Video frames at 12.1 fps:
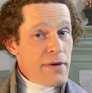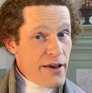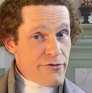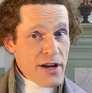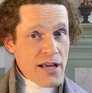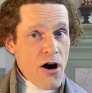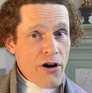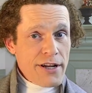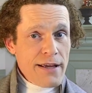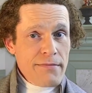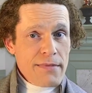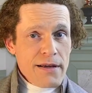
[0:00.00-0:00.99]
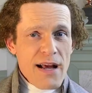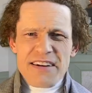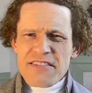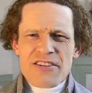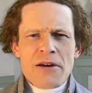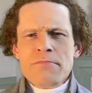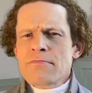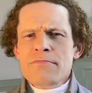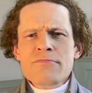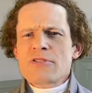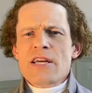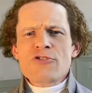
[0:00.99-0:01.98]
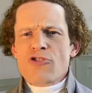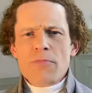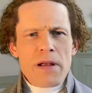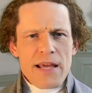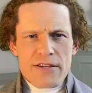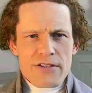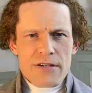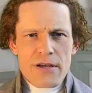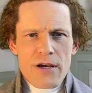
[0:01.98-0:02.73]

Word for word: every colony at some central place,